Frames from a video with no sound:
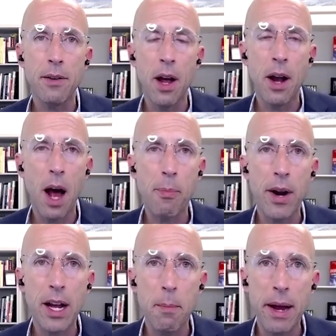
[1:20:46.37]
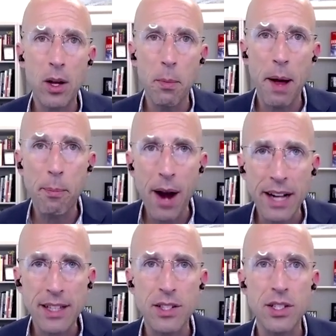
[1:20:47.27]
operating a medical
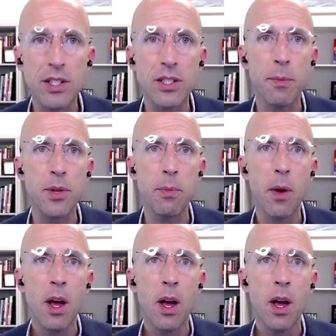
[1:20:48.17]
malpractice system to